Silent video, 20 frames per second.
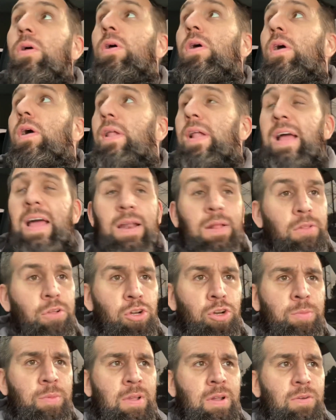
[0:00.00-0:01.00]
And I got a
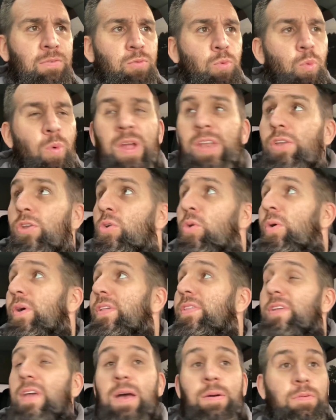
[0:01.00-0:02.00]
little bit of wind
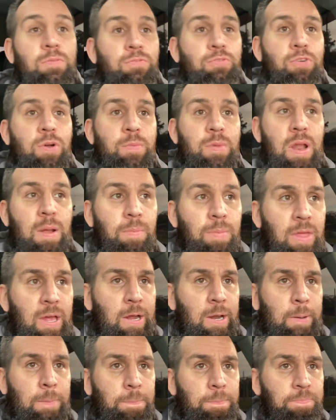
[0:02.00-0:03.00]
noise coming from it up
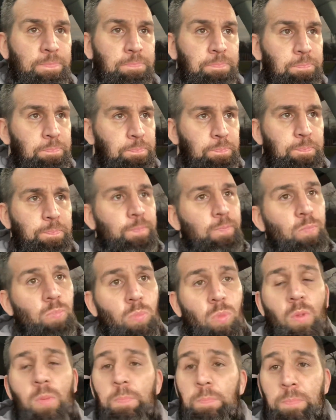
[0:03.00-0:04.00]
there,
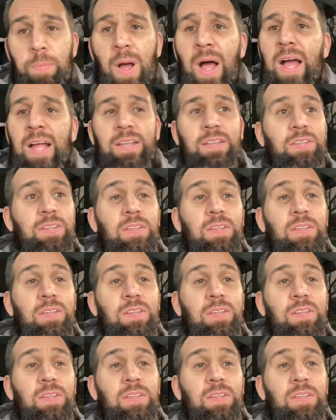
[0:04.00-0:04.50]
but